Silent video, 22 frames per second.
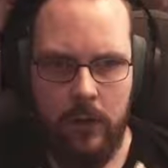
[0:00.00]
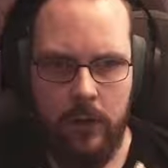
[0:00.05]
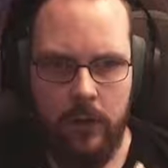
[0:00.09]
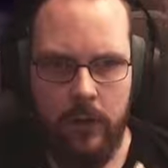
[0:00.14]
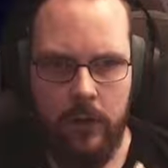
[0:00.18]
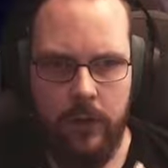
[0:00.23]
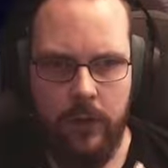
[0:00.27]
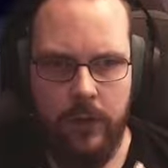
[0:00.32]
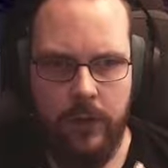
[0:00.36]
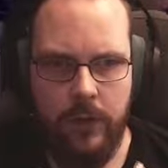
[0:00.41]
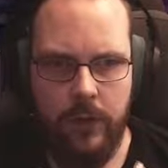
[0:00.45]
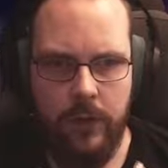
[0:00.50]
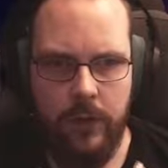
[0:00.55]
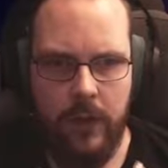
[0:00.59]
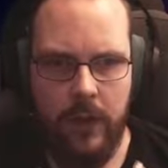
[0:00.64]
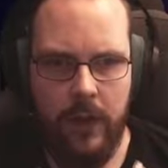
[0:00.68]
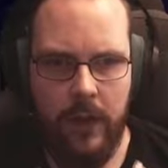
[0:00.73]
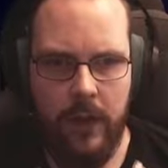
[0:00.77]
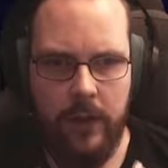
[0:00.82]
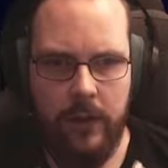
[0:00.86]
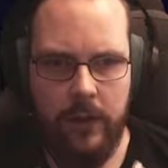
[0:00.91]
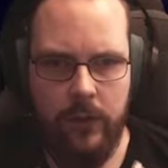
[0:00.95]
Is there anything
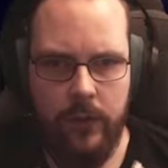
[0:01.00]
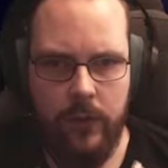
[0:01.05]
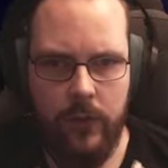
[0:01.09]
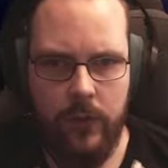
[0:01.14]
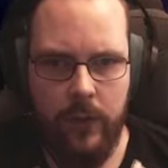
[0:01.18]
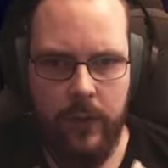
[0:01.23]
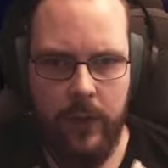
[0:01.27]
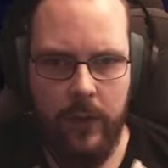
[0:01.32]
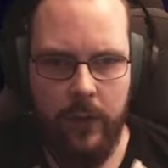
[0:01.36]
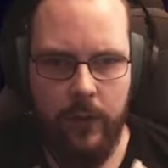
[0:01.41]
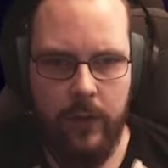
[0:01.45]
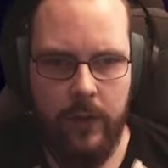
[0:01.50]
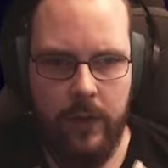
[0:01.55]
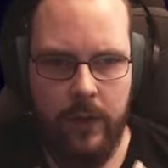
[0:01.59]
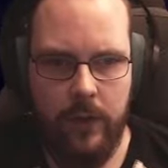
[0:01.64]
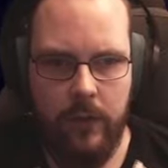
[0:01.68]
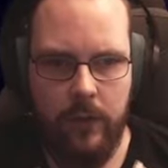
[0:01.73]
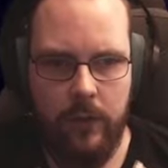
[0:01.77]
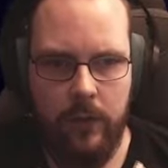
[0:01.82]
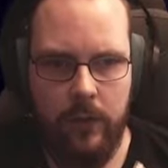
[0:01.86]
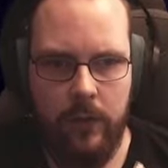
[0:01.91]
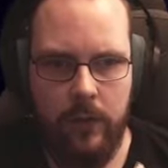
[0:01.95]
else around
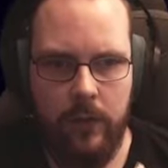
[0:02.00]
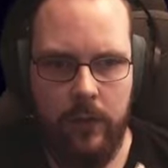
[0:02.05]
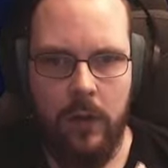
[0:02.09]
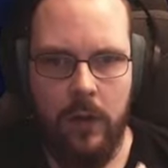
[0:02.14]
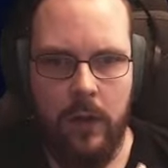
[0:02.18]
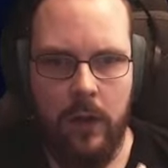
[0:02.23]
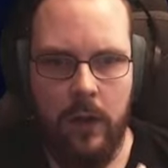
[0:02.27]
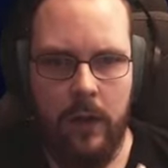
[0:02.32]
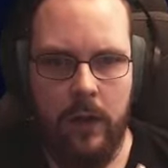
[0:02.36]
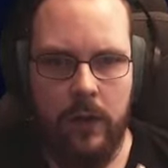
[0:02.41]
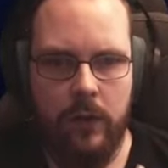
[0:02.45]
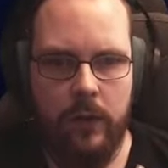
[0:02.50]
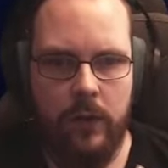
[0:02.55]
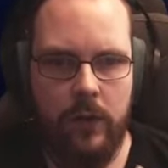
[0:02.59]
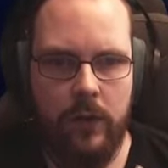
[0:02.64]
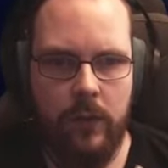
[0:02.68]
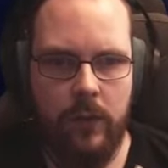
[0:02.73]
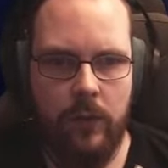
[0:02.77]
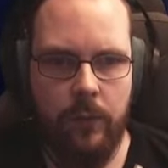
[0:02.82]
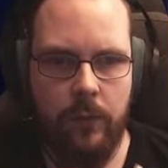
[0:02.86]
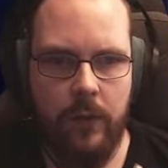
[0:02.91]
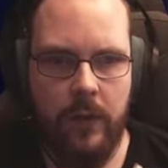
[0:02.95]
here? Ah, I see
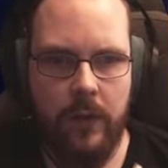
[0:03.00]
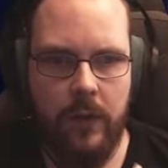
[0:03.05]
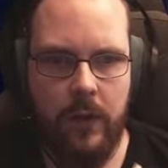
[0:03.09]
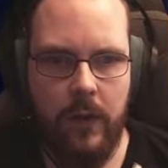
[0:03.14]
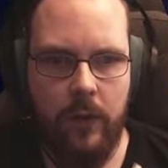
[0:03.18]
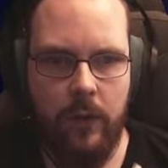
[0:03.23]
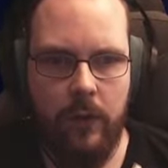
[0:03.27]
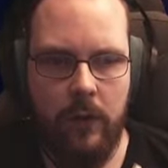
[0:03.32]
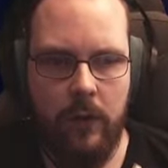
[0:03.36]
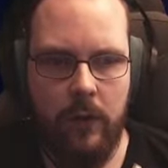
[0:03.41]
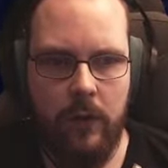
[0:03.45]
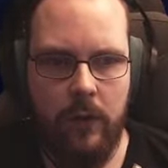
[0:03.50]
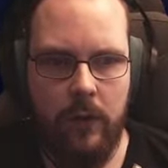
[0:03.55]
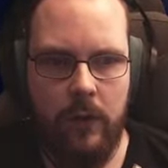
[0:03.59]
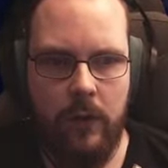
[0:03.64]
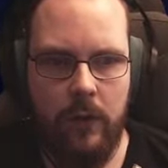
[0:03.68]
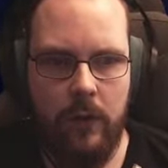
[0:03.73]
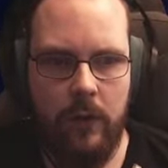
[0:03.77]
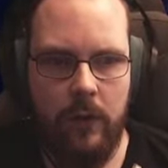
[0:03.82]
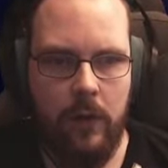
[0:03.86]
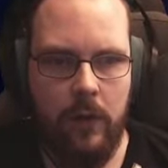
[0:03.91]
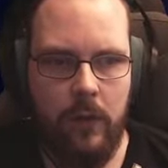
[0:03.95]
something down there.
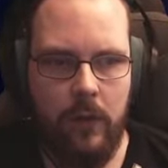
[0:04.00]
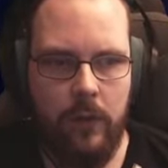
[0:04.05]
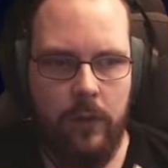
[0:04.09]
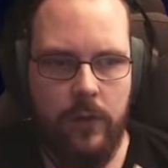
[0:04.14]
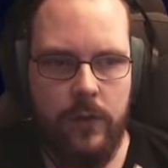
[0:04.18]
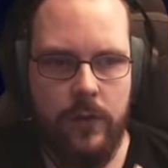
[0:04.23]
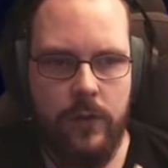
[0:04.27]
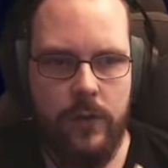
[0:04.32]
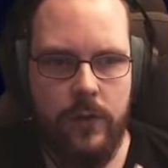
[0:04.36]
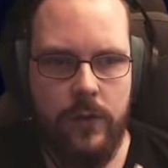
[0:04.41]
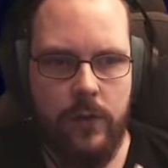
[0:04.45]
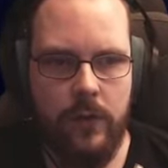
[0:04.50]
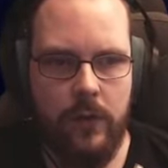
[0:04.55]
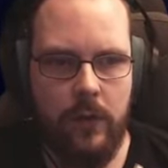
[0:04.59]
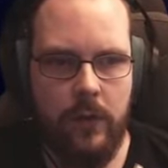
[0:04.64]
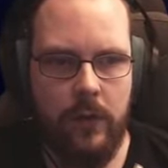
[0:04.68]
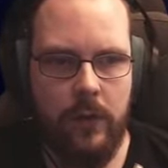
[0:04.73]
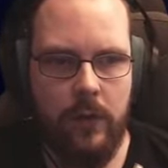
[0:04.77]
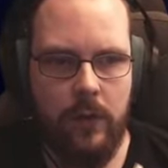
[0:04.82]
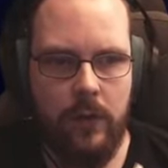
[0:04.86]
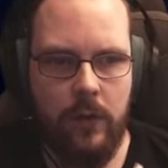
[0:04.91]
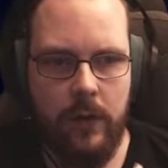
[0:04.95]
Okay, we're just gonna
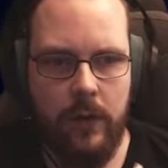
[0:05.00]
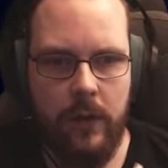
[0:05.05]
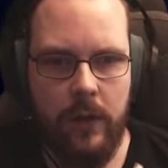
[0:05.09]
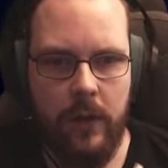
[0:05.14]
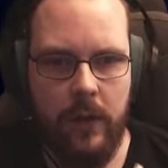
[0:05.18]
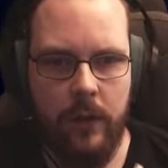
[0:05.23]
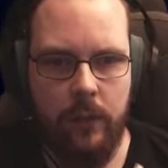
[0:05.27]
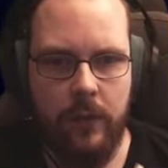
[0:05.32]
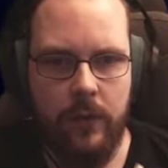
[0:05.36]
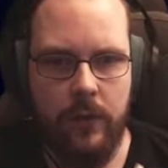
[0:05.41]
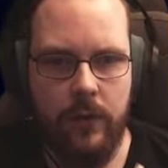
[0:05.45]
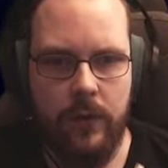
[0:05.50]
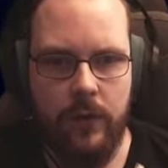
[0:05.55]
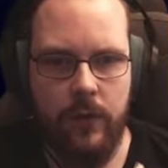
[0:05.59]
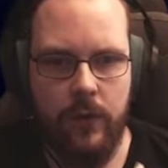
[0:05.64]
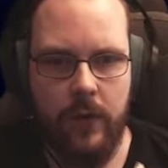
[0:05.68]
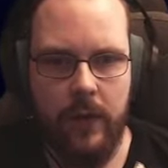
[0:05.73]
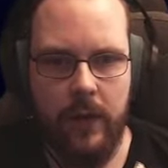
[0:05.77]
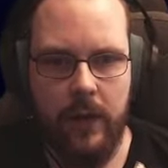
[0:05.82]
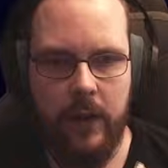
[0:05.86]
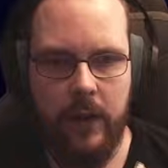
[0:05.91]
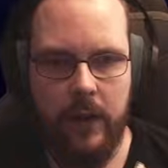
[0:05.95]
climb a
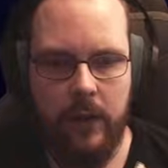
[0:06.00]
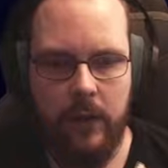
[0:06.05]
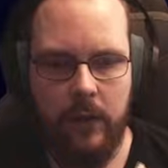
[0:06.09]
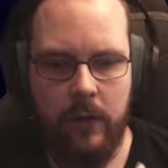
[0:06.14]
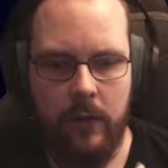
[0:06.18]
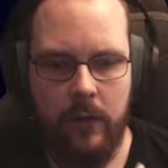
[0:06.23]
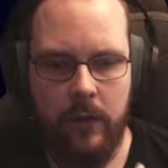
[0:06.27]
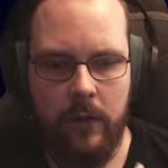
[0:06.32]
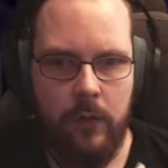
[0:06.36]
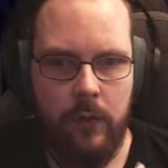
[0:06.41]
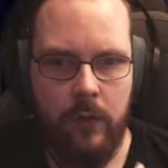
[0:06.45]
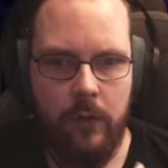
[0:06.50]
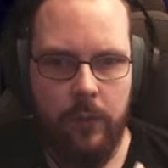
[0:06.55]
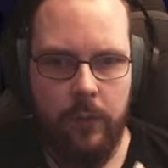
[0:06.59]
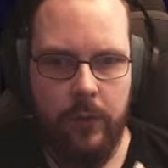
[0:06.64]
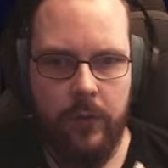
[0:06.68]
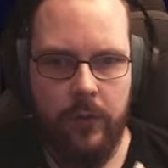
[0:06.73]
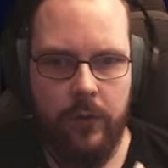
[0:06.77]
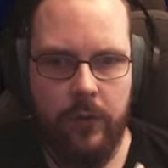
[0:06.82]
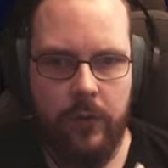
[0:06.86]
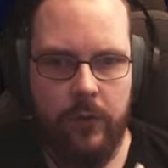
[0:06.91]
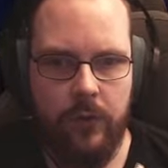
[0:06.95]
dragon. Just
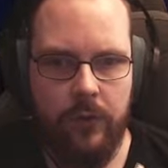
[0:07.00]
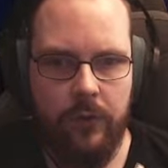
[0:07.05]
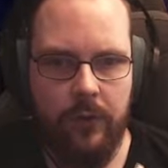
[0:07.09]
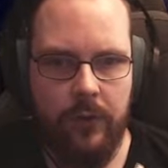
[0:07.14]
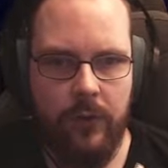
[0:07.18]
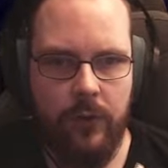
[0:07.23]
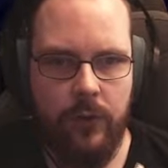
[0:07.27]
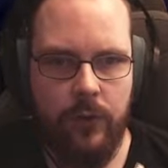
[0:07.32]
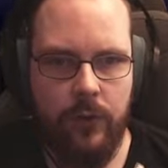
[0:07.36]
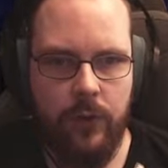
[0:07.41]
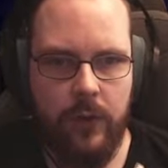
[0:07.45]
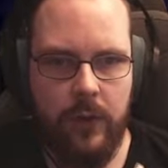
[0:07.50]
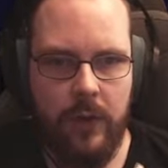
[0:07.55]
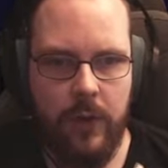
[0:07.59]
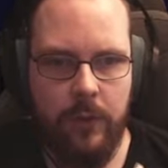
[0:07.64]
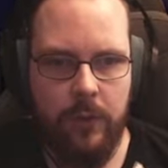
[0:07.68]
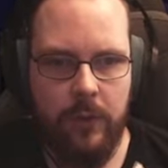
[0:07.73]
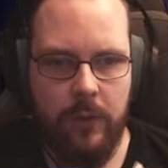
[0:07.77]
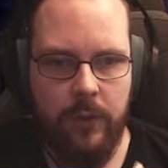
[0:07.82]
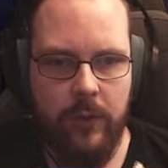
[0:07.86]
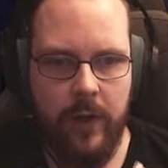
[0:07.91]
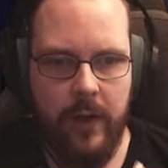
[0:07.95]
because it's fun to
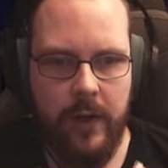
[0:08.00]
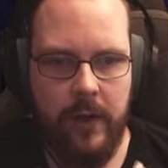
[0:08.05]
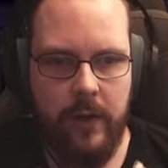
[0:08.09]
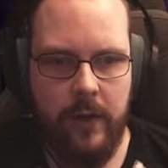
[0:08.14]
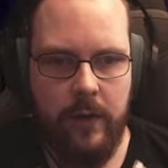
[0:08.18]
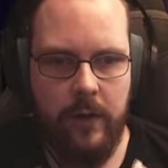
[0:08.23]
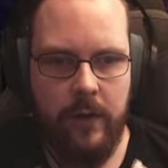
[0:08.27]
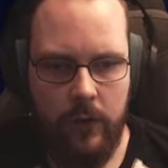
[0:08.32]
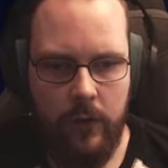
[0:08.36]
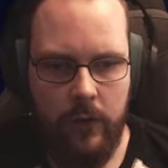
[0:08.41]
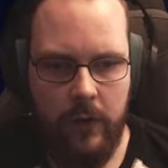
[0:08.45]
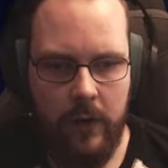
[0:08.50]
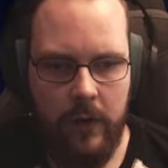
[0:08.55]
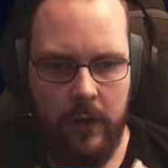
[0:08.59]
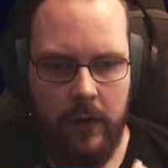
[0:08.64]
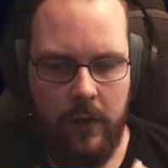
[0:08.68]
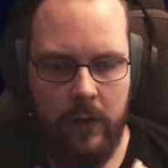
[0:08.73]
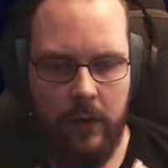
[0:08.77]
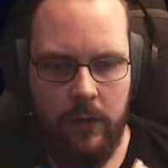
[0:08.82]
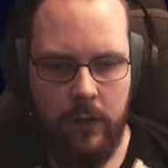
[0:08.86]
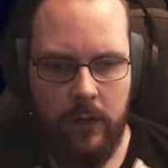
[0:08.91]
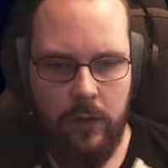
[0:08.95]
climb a dragon.
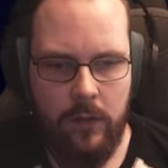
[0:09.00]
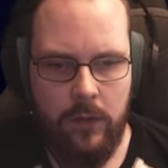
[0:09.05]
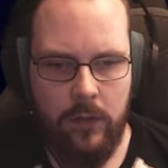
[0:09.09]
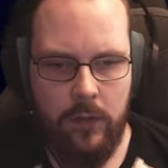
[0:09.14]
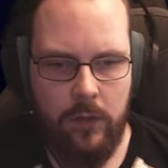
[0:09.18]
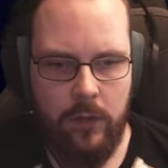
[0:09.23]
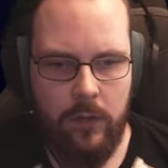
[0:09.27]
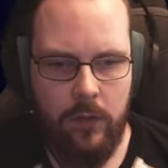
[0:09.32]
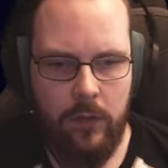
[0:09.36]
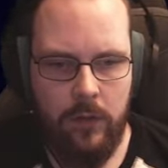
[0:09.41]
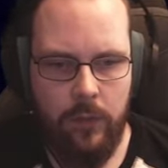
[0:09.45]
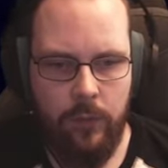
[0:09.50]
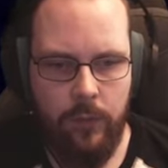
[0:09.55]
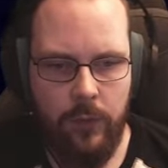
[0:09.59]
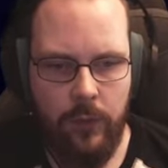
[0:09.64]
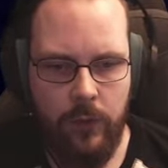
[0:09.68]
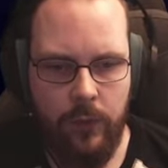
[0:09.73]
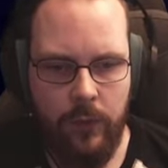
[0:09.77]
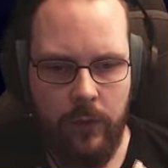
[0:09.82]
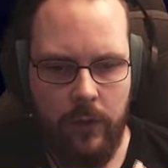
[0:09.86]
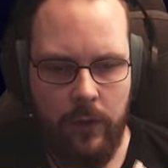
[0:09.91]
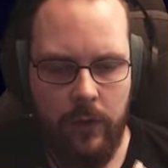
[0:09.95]
Dragon
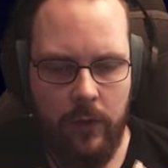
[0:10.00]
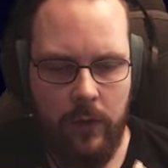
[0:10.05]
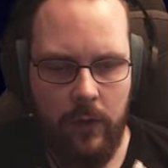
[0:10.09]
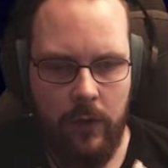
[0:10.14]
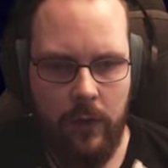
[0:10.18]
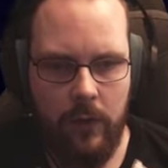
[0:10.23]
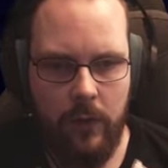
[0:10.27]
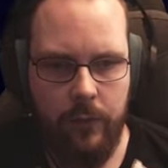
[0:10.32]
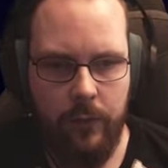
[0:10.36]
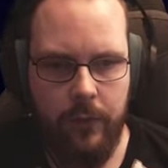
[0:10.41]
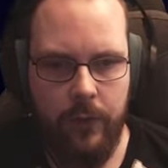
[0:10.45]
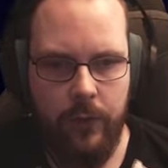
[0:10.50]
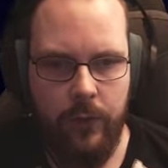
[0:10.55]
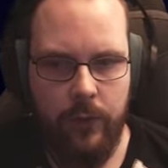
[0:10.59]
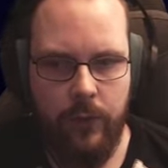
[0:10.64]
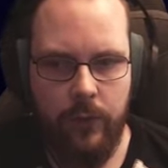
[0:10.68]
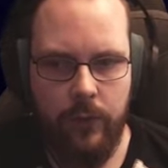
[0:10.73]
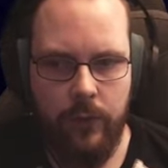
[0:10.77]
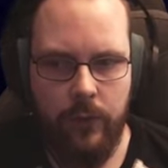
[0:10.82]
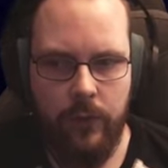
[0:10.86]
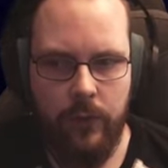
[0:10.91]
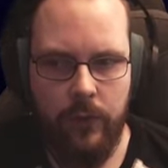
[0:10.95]
commune
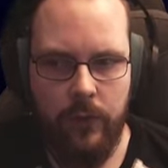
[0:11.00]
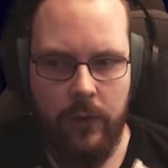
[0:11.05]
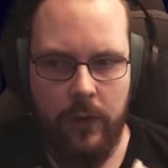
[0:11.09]
harpoon, you